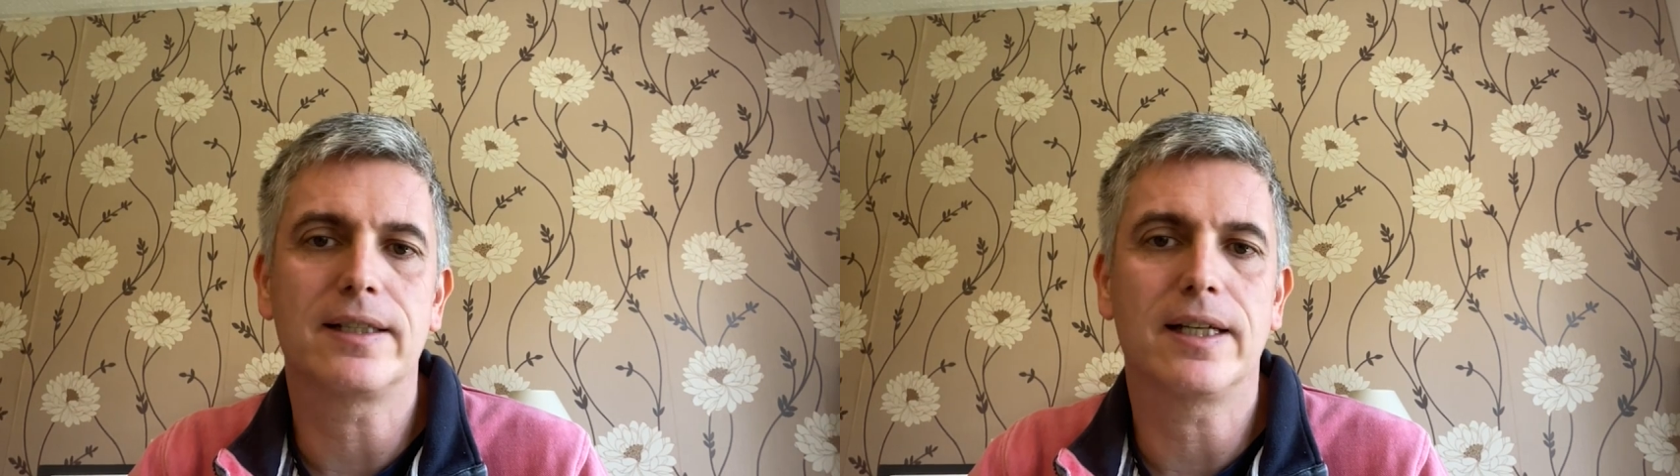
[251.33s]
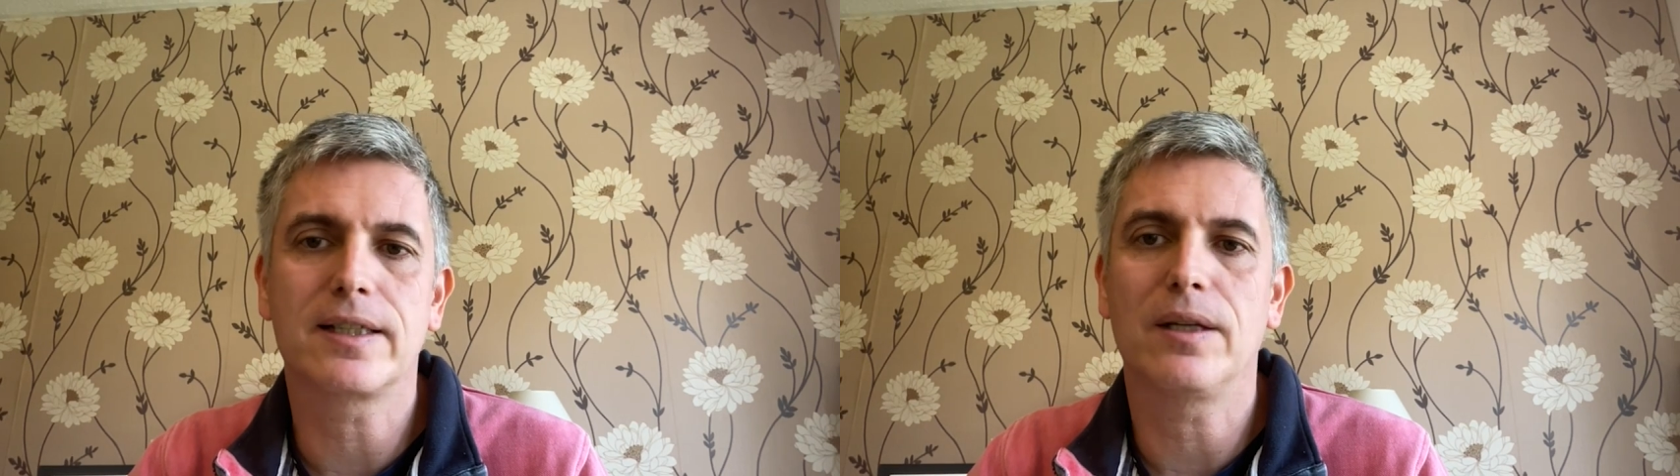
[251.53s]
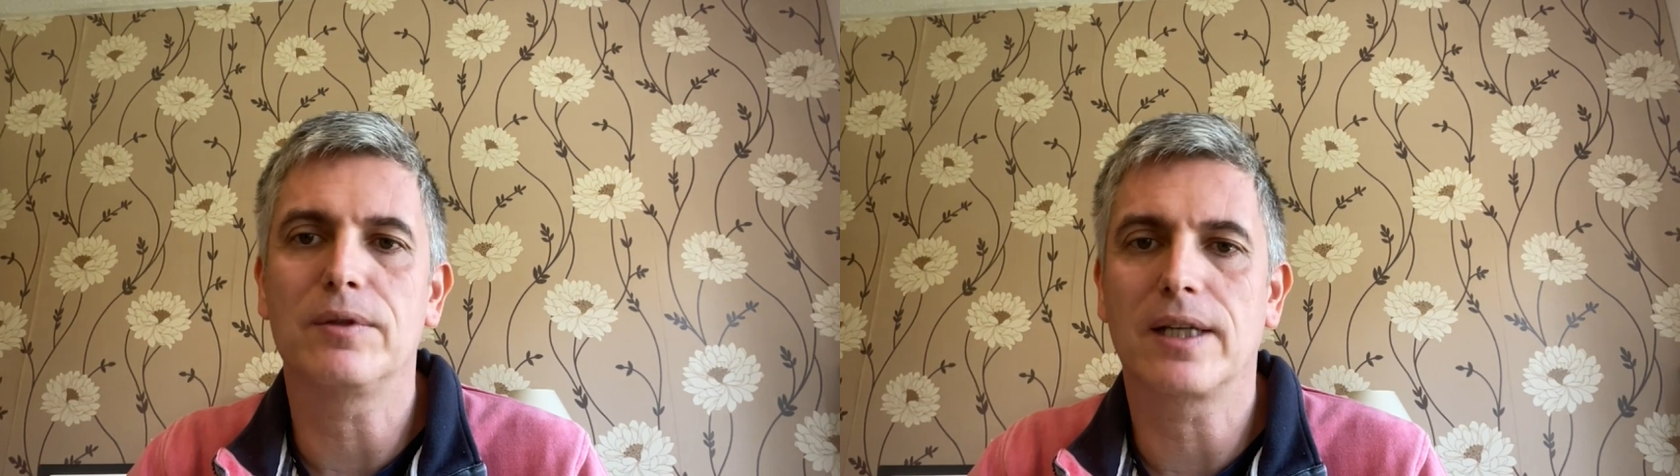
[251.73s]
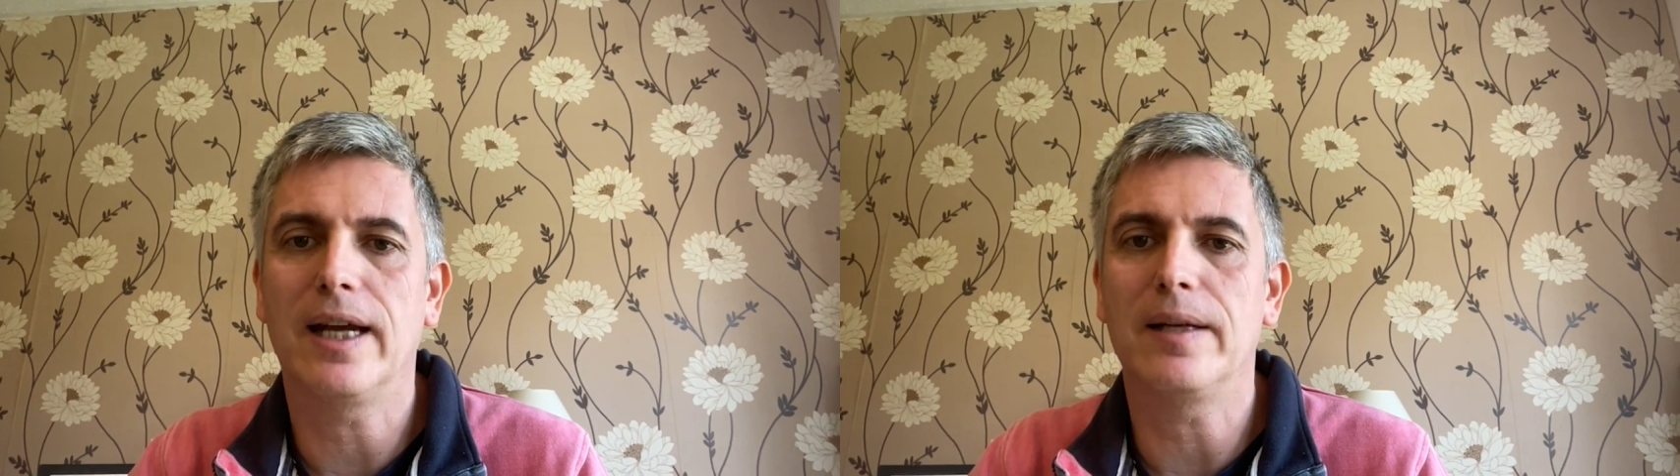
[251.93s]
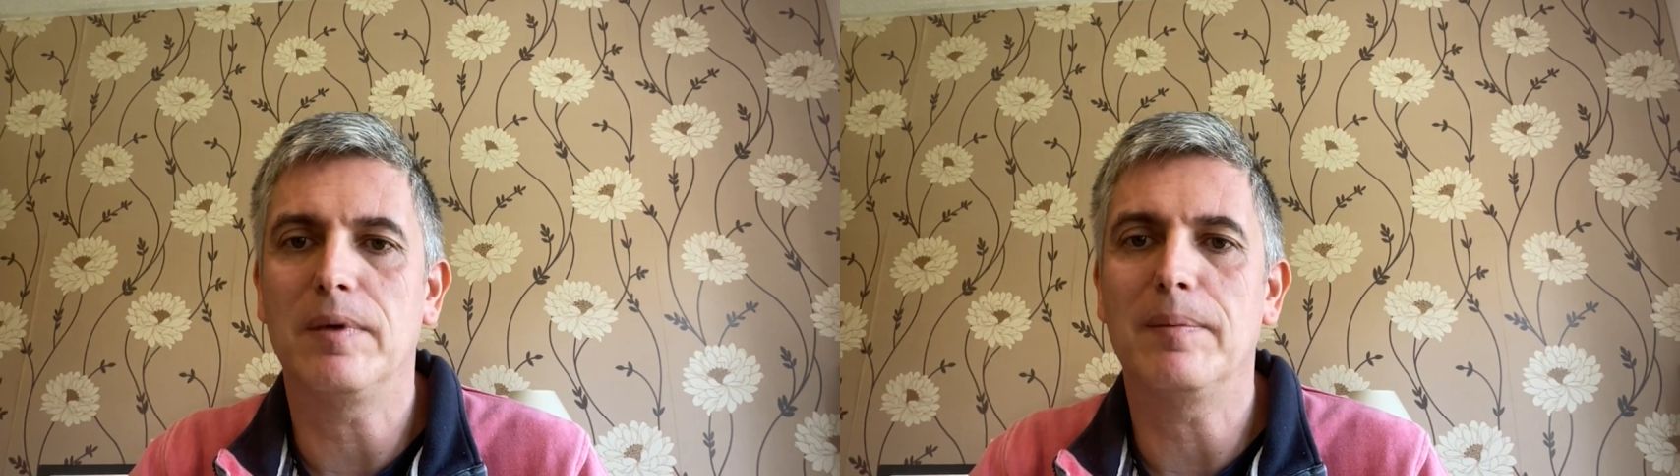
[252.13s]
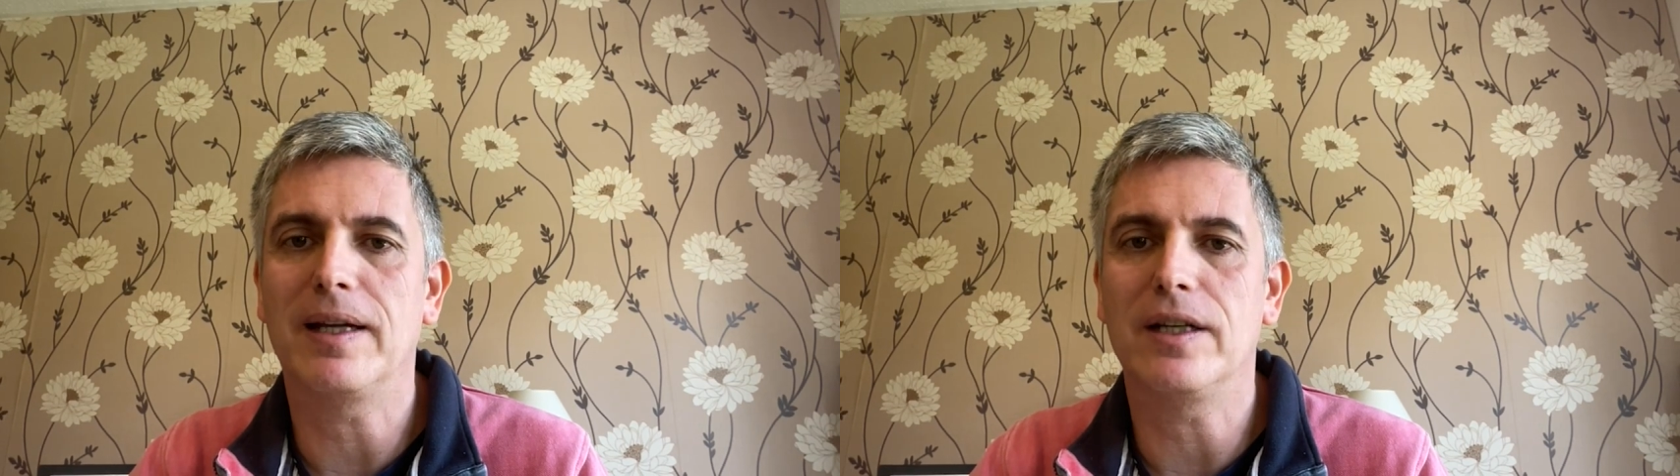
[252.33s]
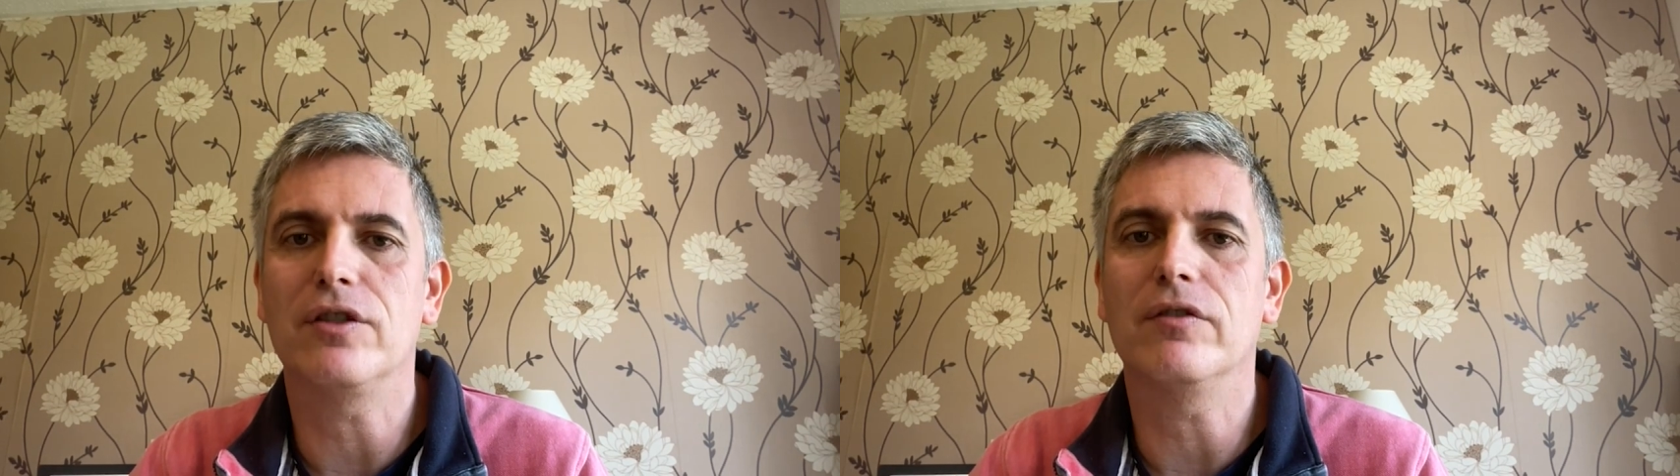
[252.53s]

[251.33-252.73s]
our Skills Academy Manager,